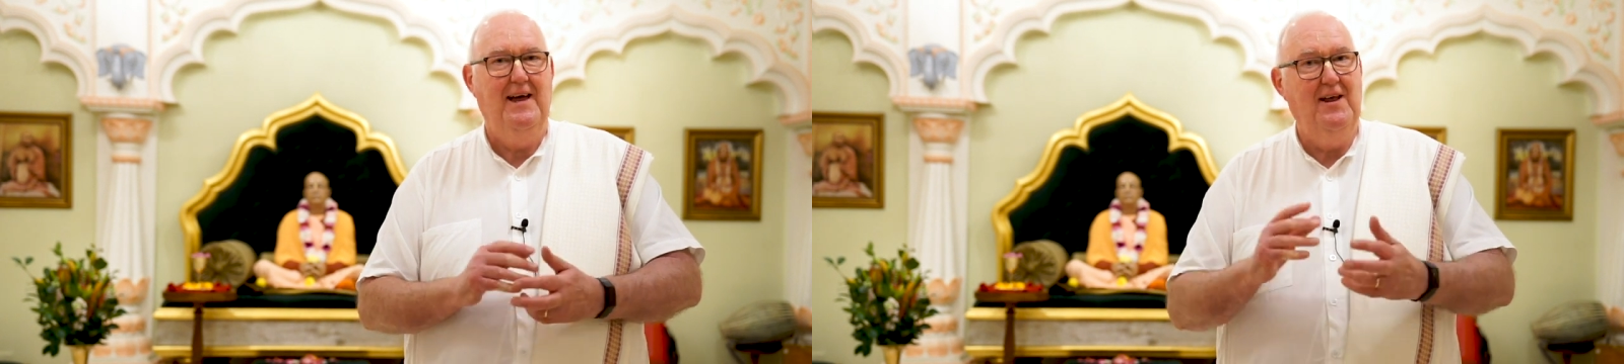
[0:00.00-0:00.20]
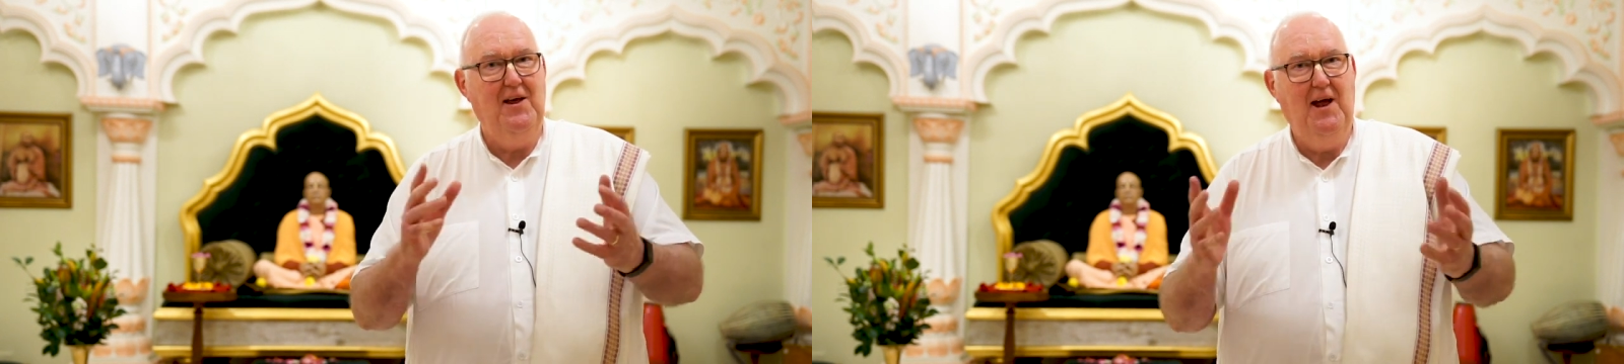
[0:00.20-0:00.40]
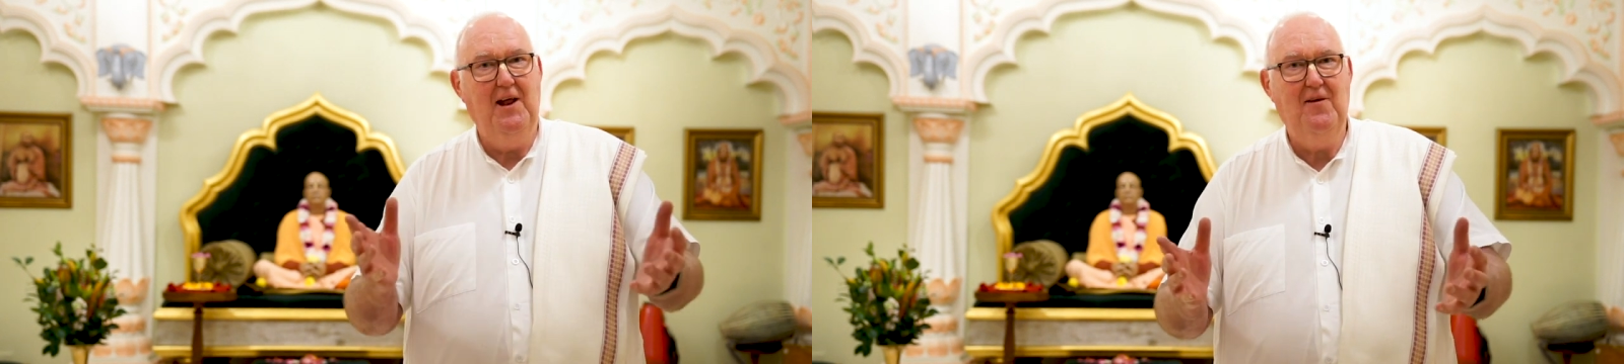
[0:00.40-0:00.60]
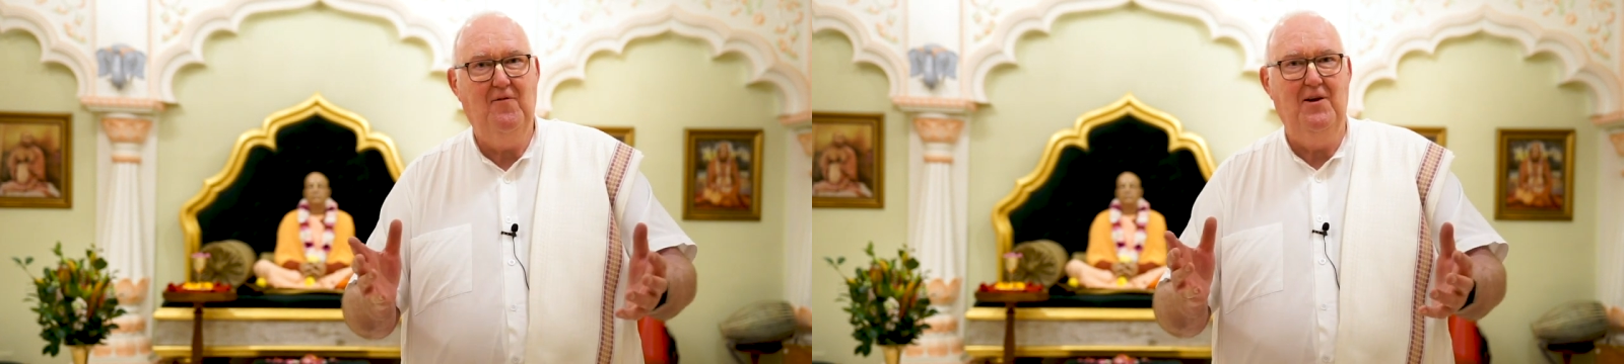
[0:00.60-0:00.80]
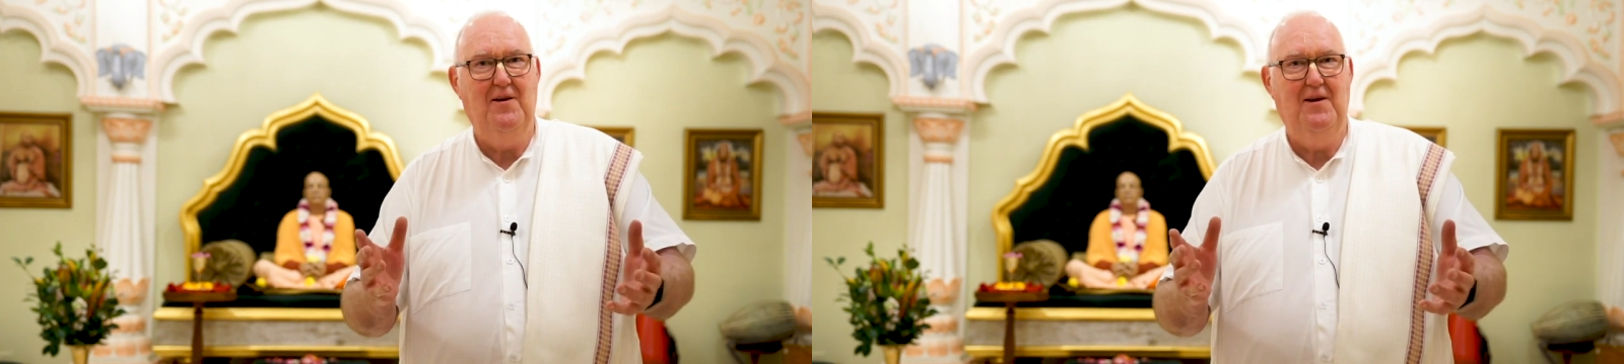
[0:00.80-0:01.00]
In the end of
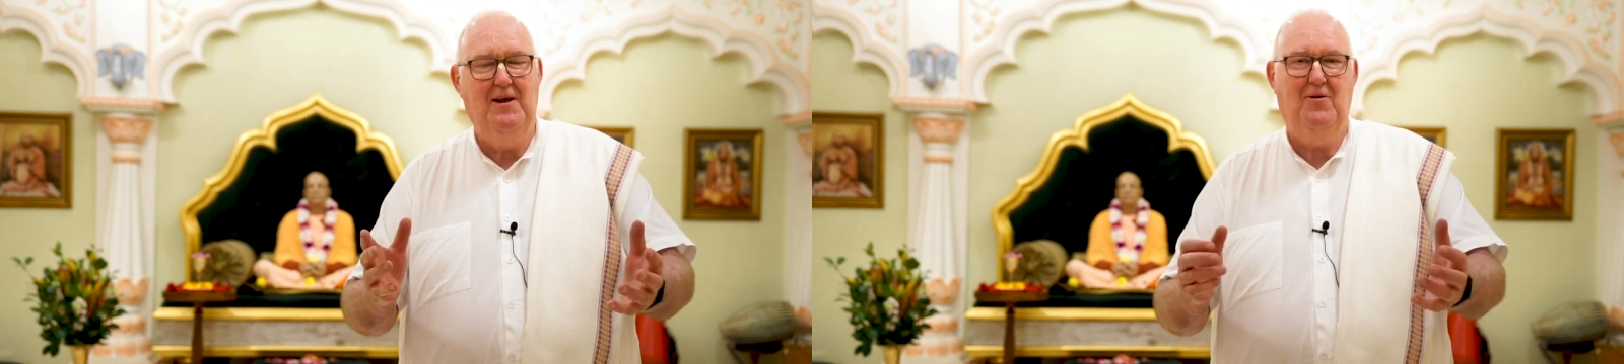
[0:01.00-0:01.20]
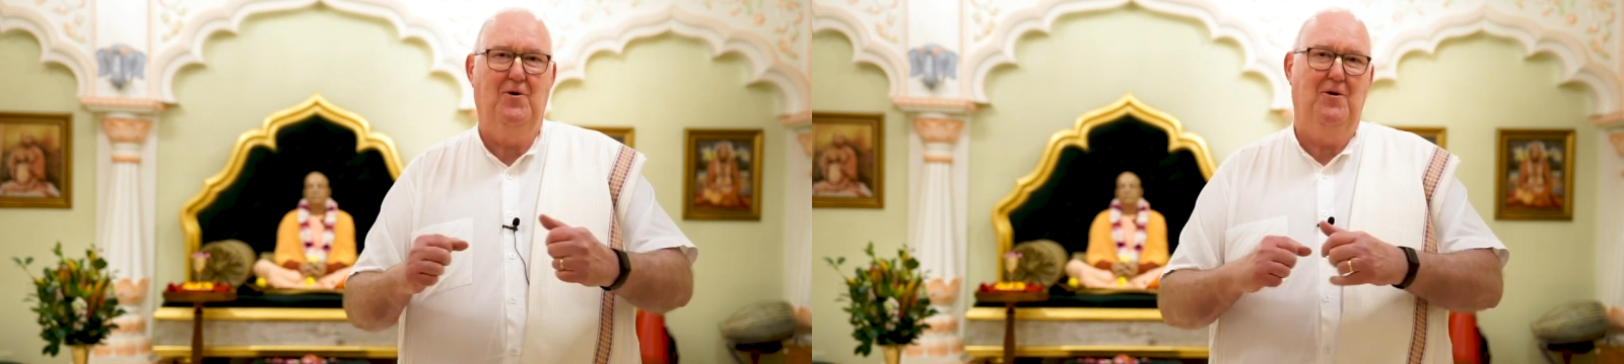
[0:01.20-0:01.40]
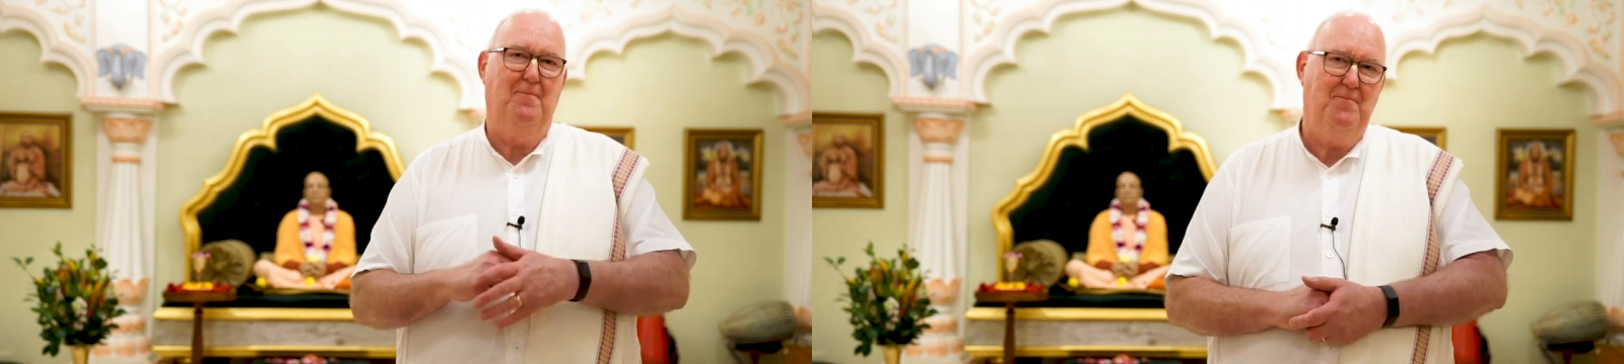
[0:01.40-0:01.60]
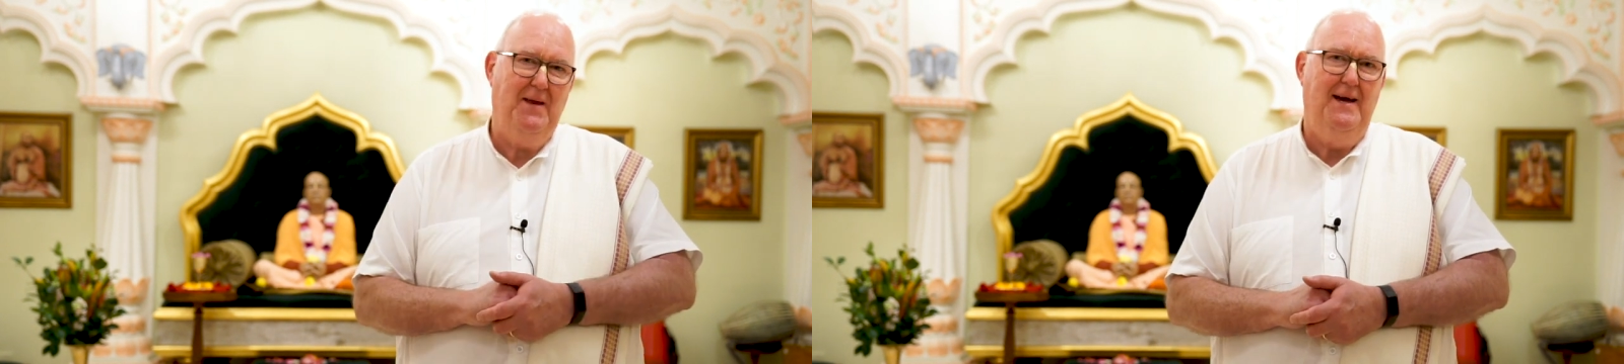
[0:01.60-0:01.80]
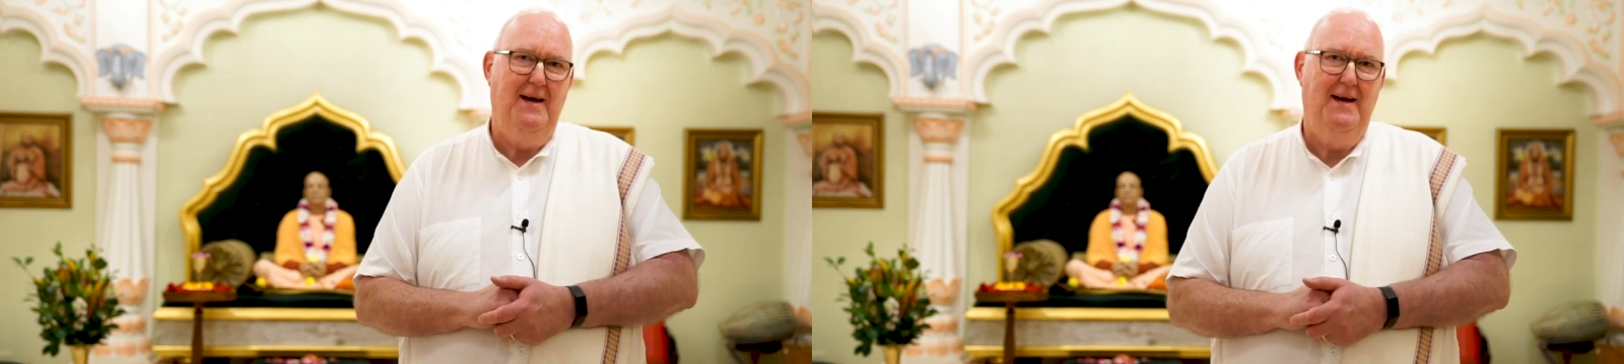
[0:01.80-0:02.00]
it, he
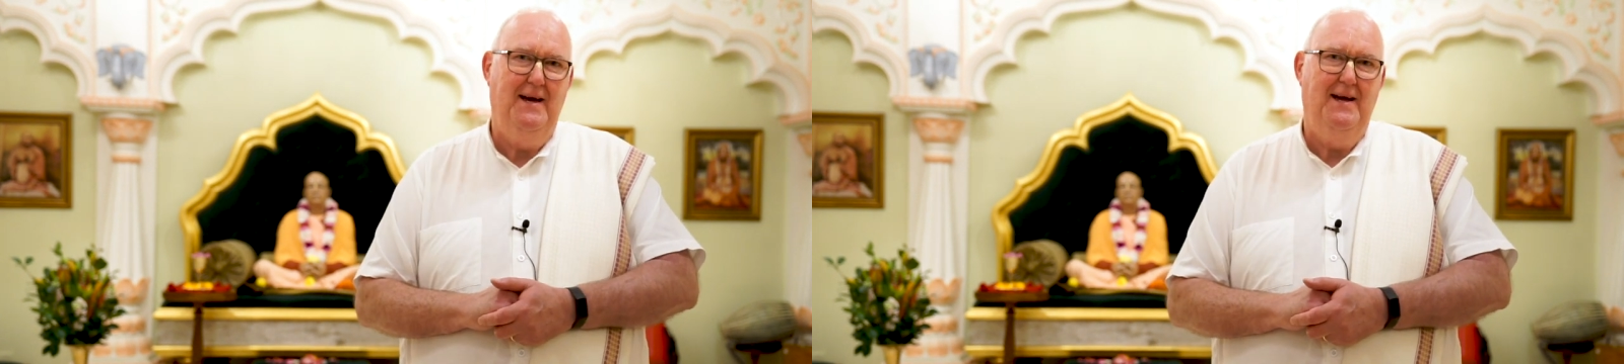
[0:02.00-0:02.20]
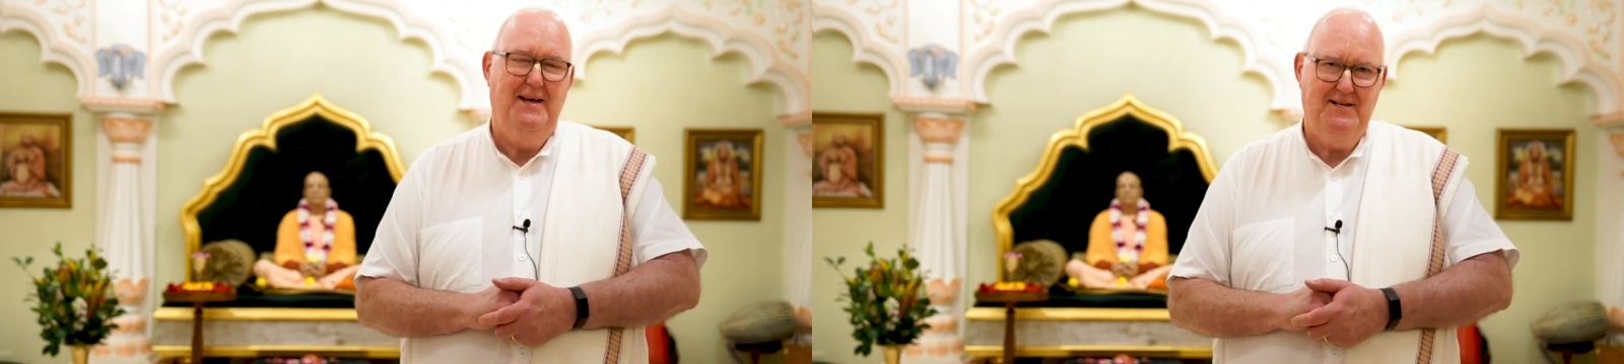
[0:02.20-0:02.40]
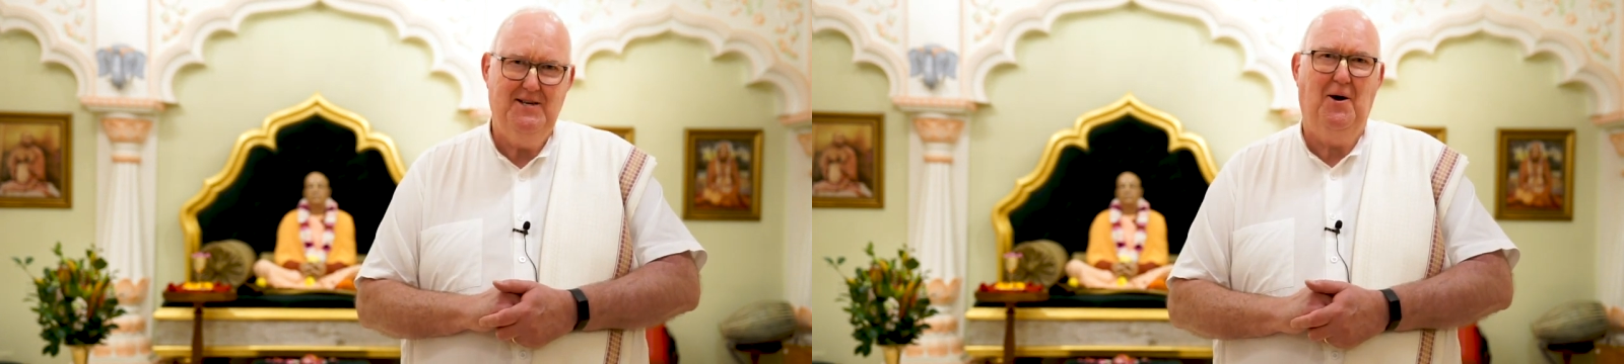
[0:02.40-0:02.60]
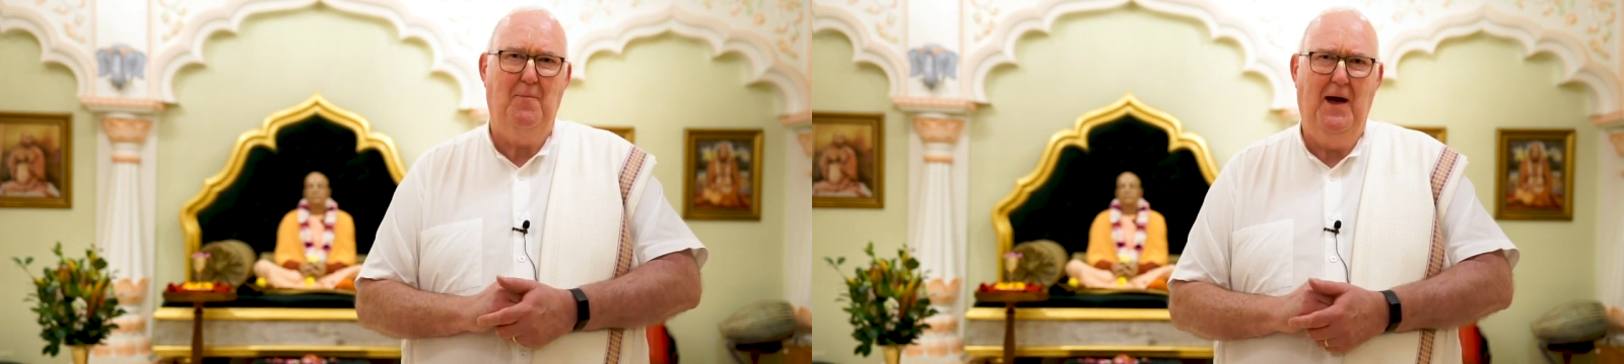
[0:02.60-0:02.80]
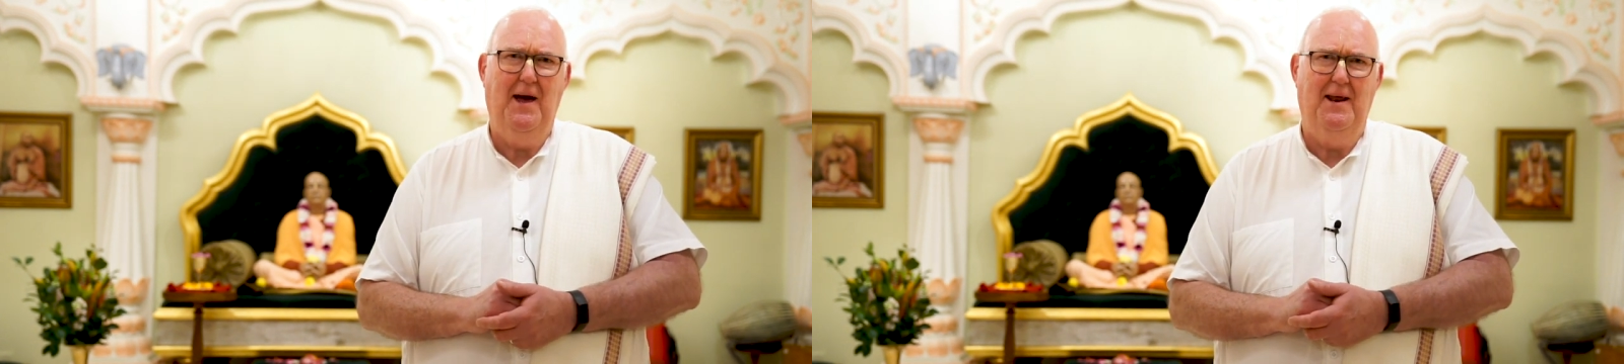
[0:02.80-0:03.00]
thought, this is not
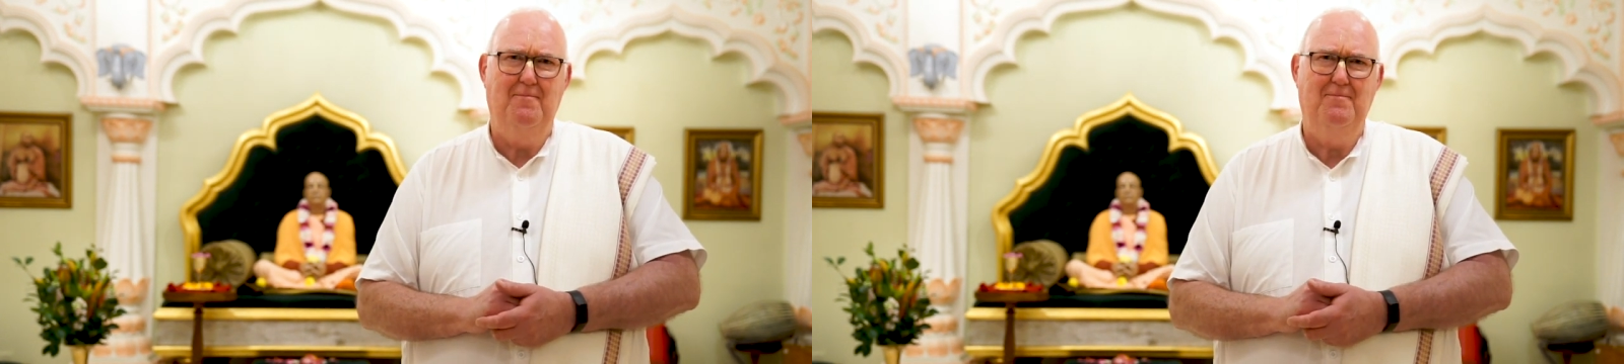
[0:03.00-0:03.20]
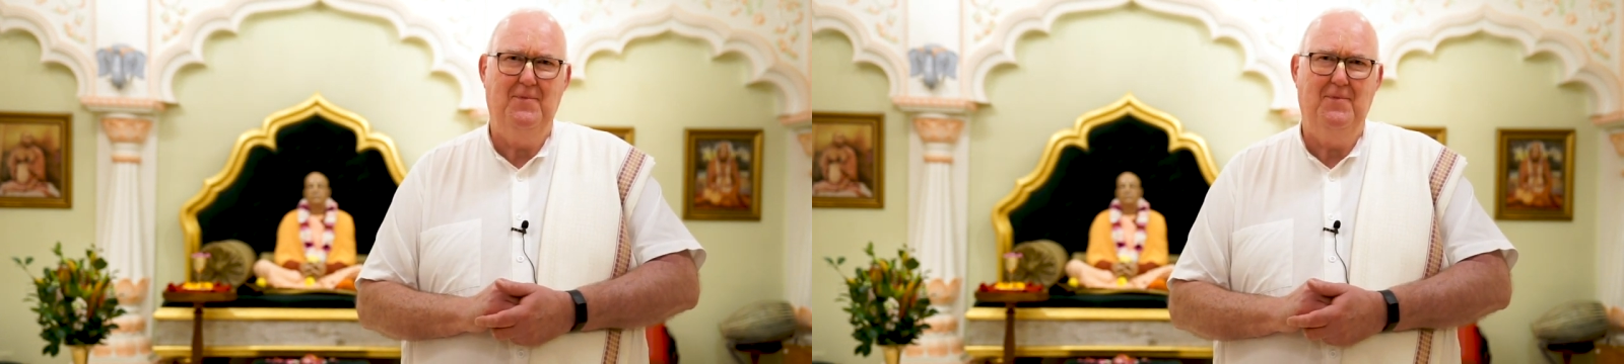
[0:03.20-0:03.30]
bad.